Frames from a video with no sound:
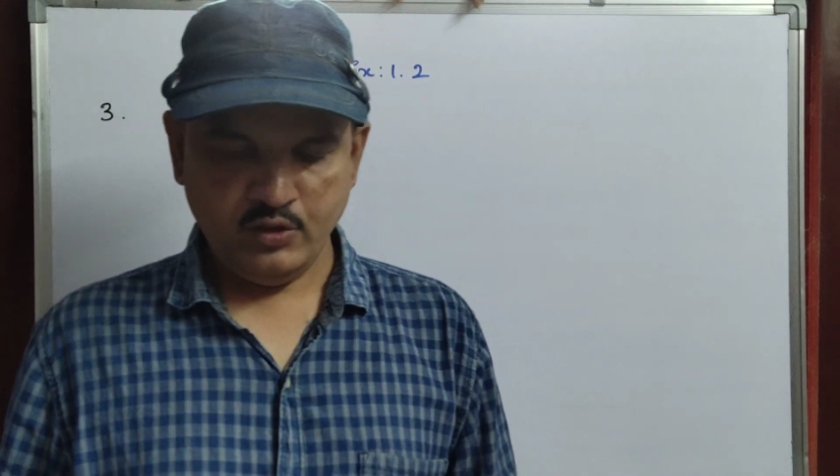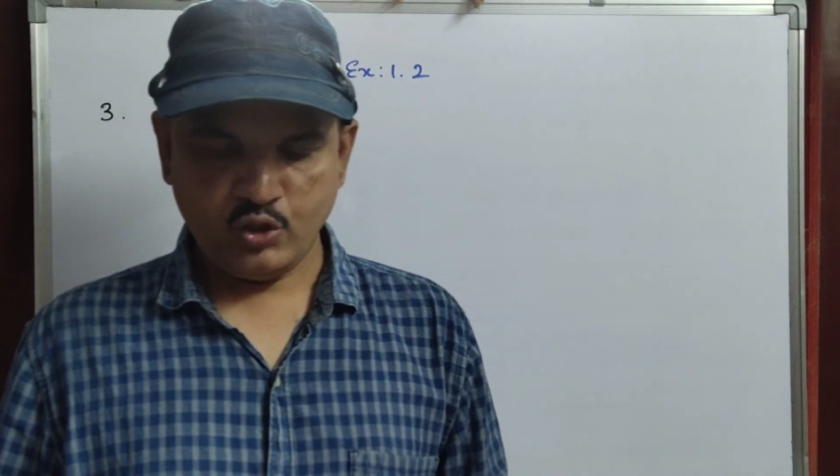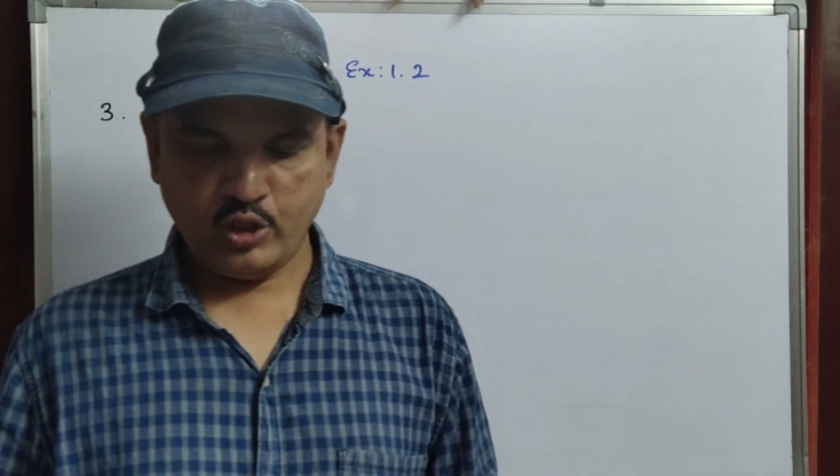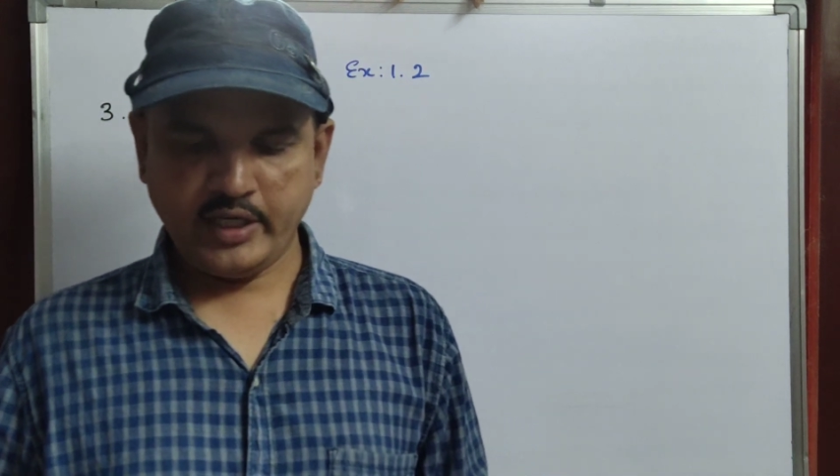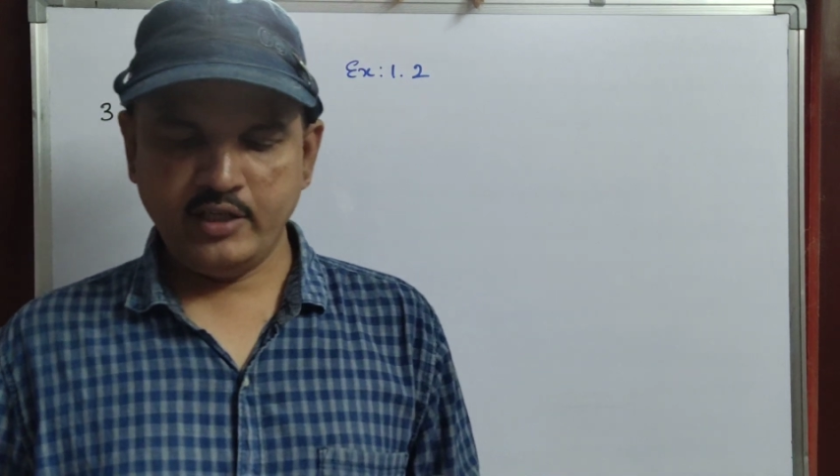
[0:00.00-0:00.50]

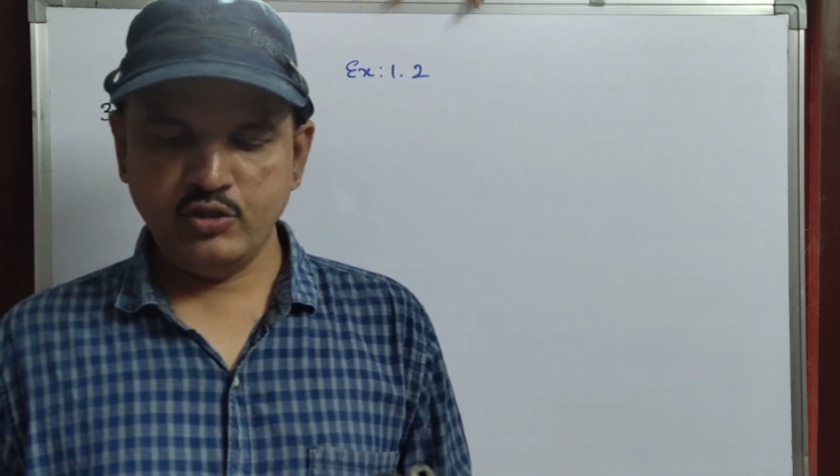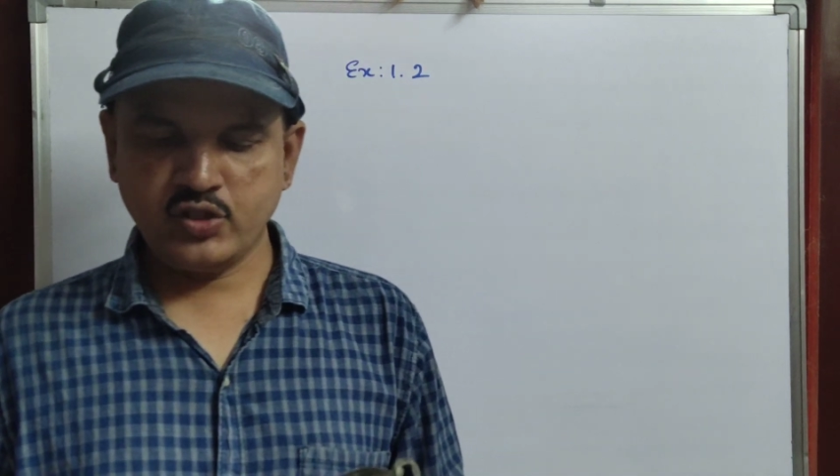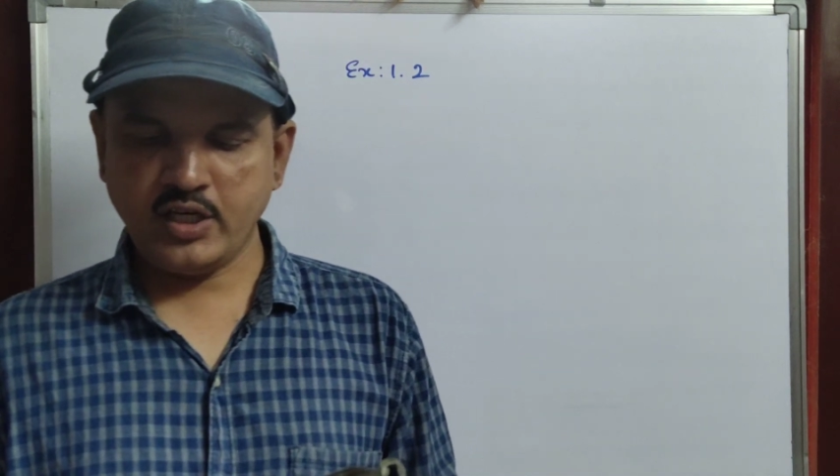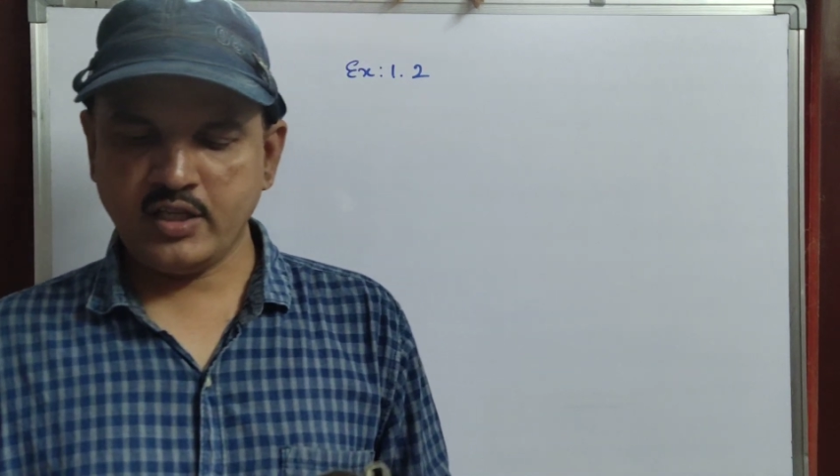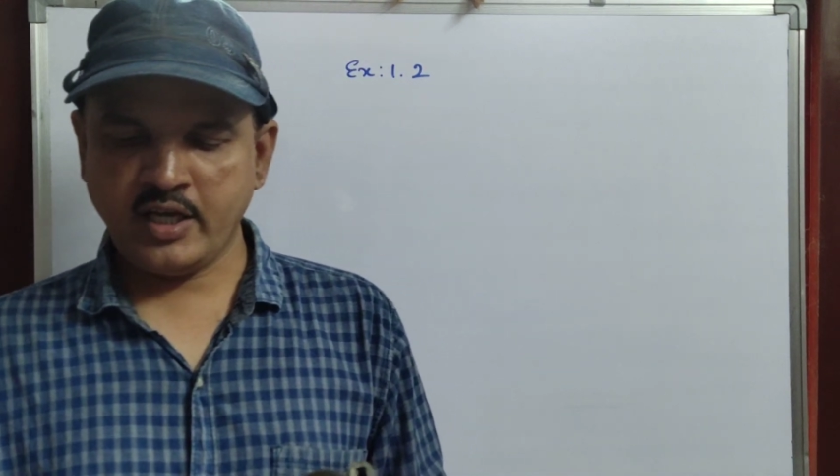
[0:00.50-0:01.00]
So can you
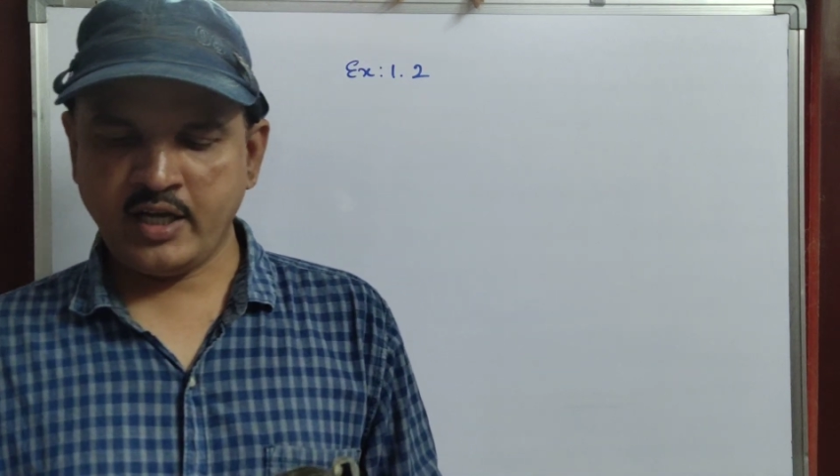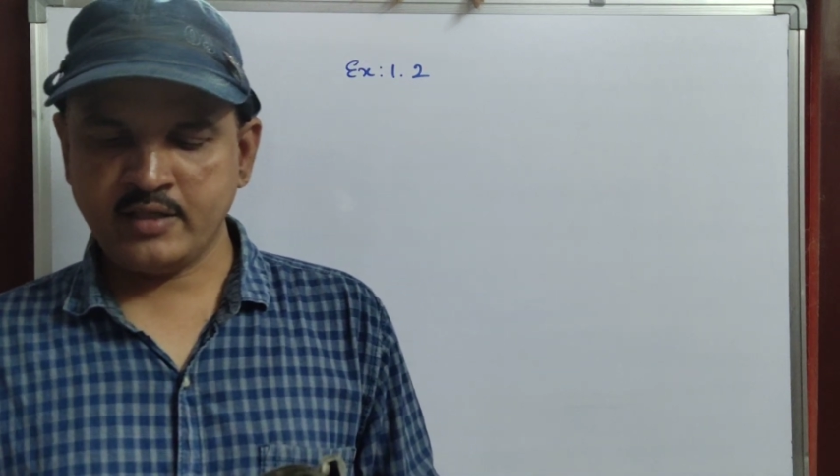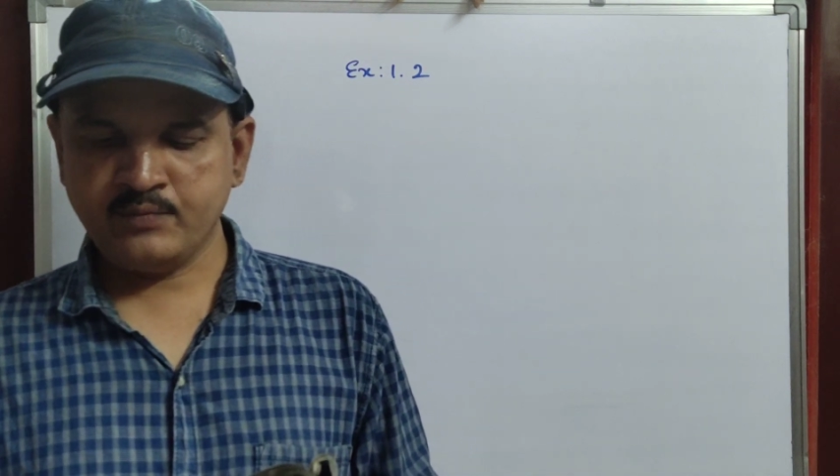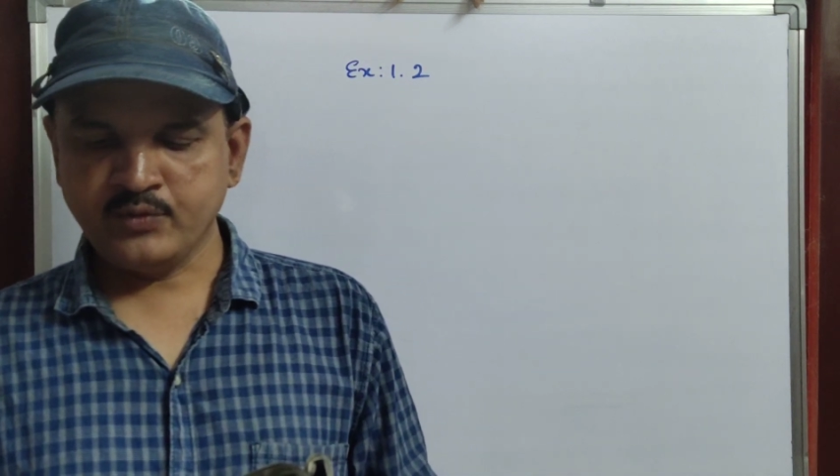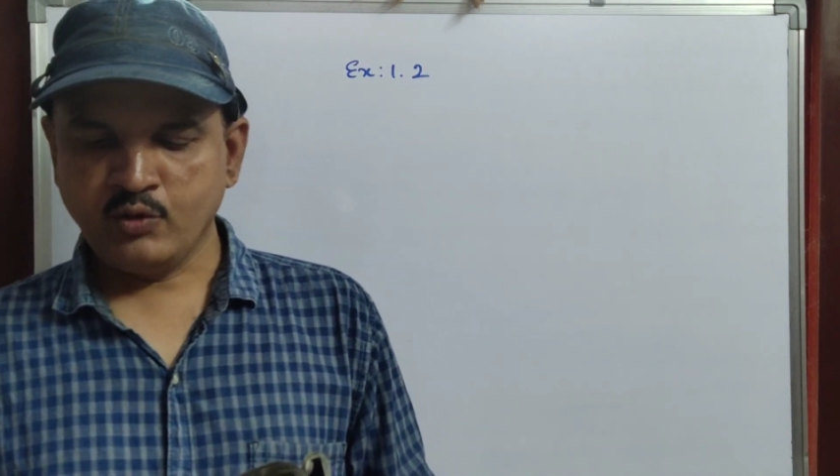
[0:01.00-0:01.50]
say
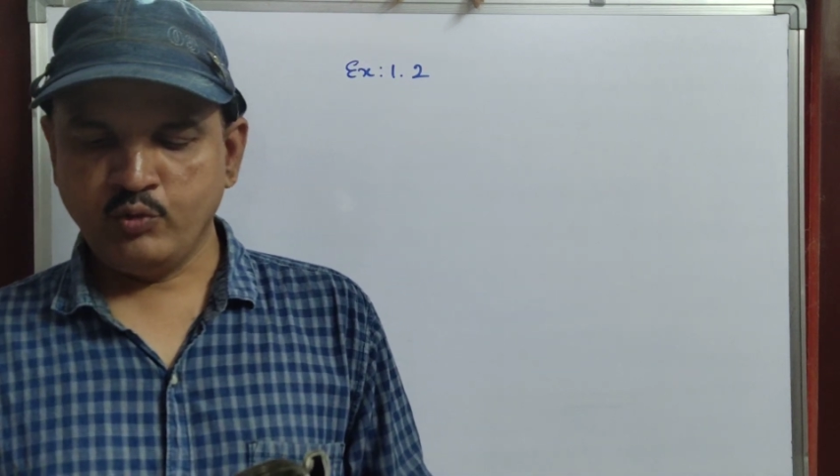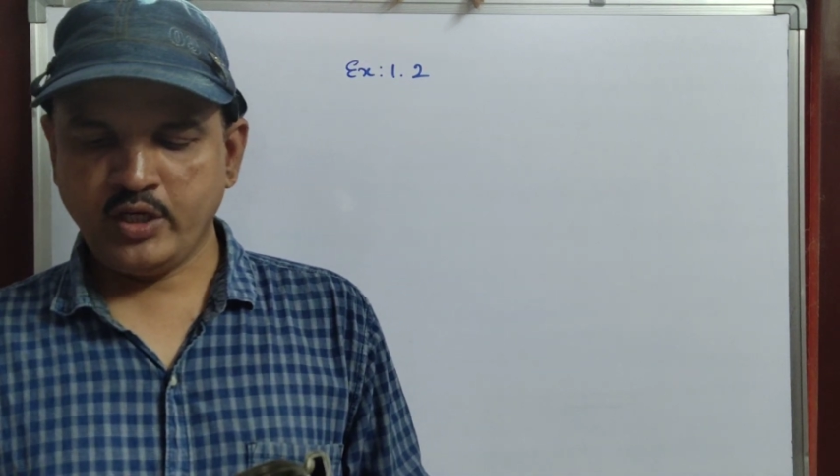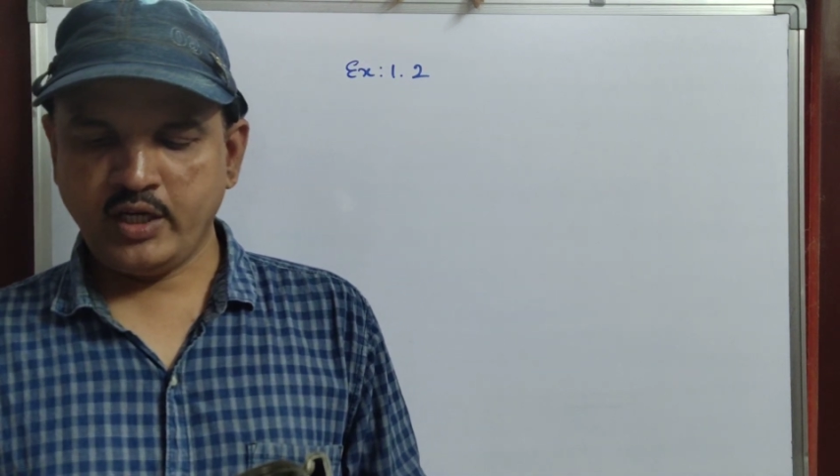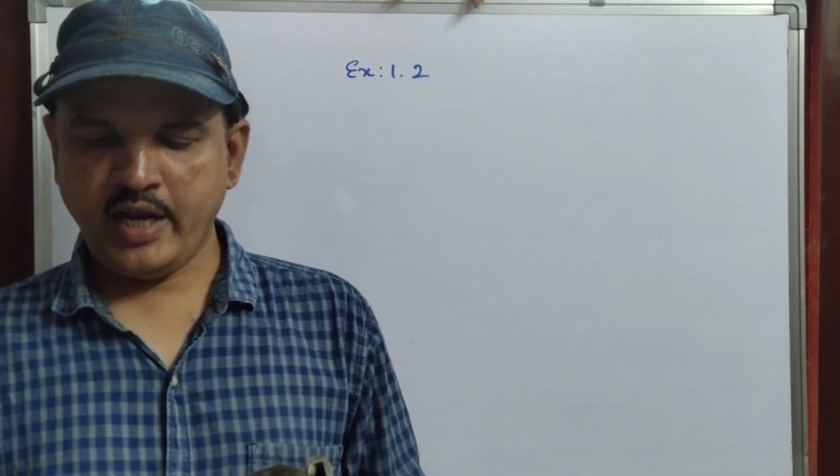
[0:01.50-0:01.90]
that we can